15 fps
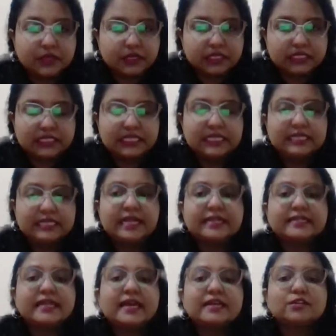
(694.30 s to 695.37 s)
see
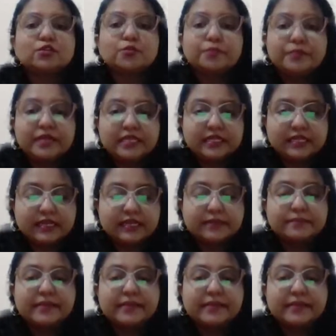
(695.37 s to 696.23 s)
that they are superior,